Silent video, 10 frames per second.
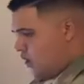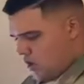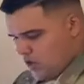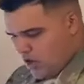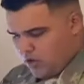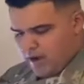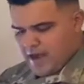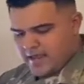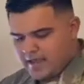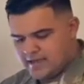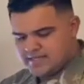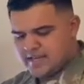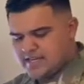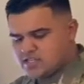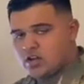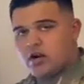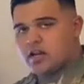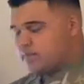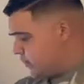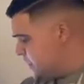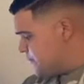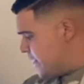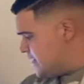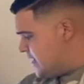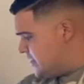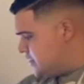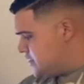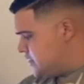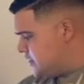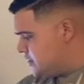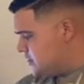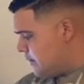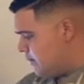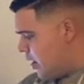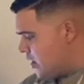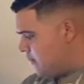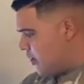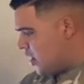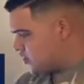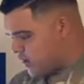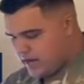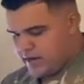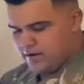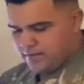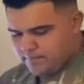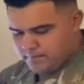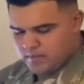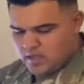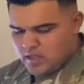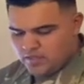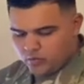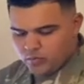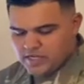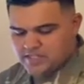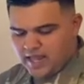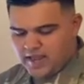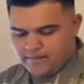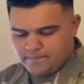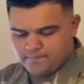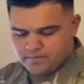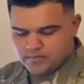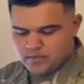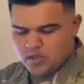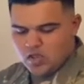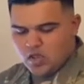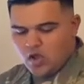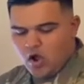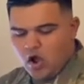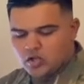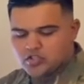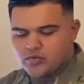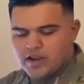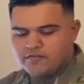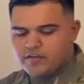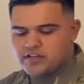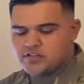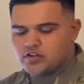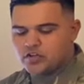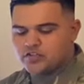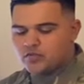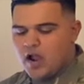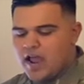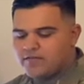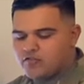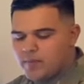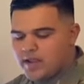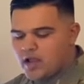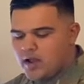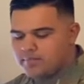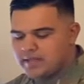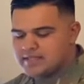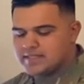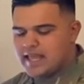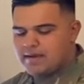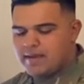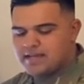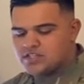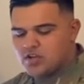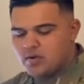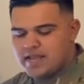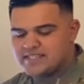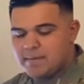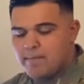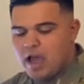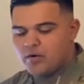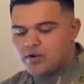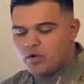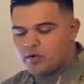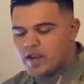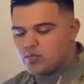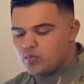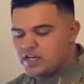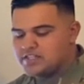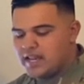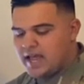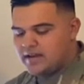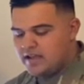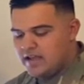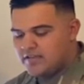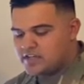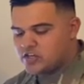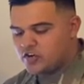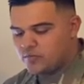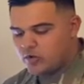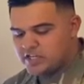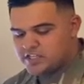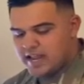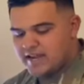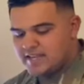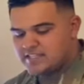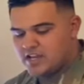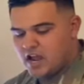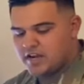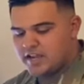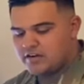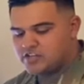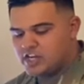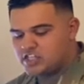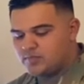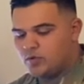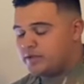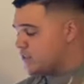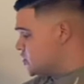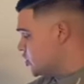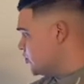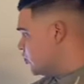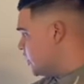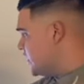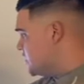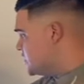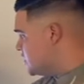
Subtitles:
Alrighty, to get started, please pay attention to this bottom box right here, the ridge line. All terrain features are derived from a complex landmass known as a mountain or a ridge line. The term ridge line is not interchangeable with the term ridge.